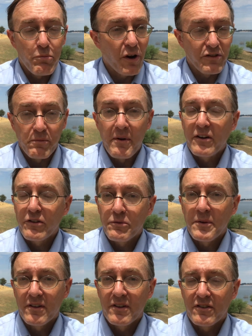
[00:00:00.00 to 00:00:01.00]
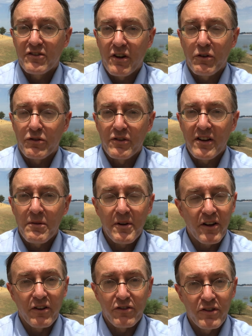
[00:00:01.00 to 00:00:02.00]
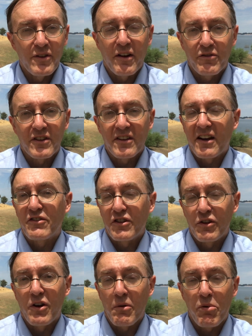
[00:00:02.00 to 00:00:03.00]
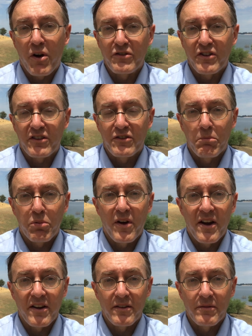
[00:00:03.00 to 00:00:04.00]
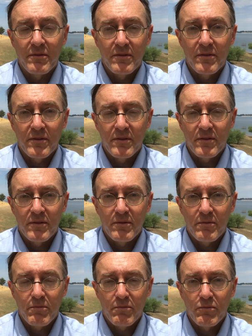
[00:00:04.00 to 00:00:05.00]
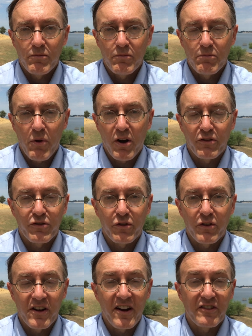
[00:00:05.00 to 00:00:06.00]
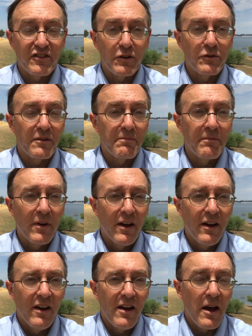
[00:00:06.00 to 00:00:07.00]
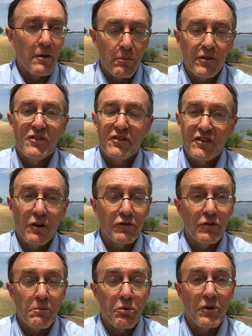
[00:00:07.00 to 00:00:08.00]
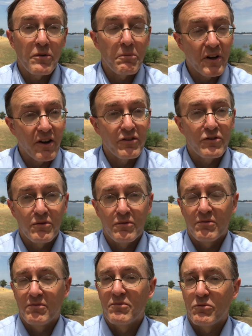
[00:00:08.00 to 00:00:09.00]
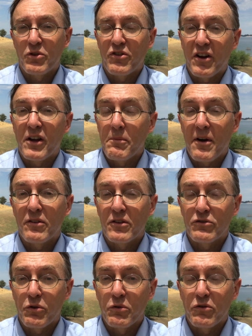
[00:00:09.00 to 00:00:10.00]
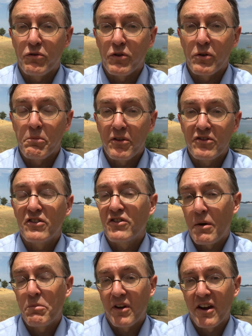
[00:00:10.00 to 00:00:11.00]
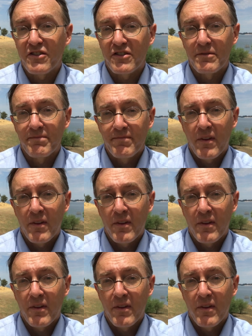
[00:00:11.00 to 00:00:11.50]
Project management skills are needed because you have to execute on projects, plan, monitor, and execute them. And business skills are important because we're talking about drones for a business application.